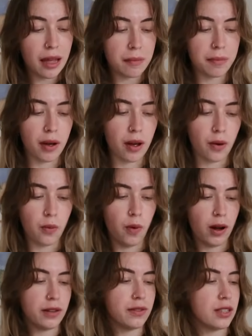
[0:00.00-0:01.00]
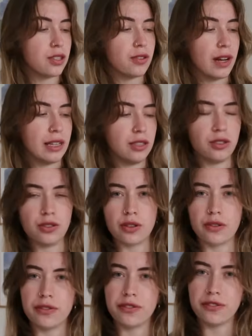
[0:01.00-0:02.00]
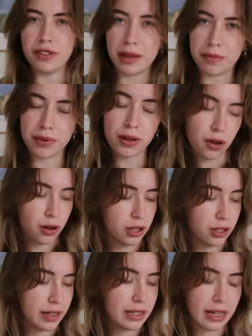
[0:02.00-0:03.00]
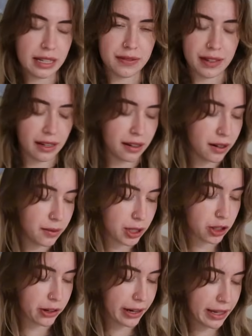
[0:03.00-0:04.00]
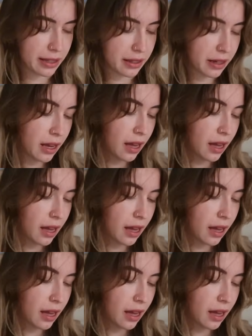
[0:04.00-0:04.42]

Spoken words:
but one of the strands you sort of flip on your index finger, which creates